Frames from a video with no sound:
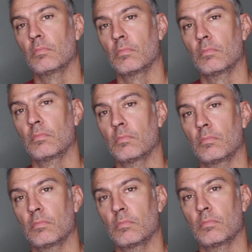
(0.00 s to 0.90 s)

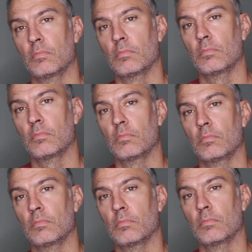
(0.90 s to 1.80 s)

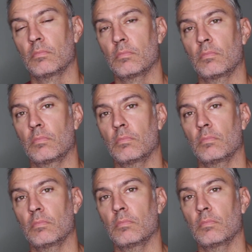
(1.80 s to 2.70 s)

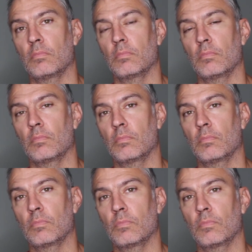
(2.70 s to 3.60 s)

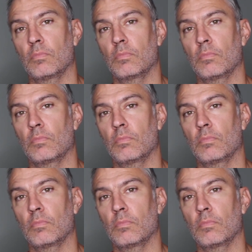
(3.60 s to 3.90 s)
(not speaking)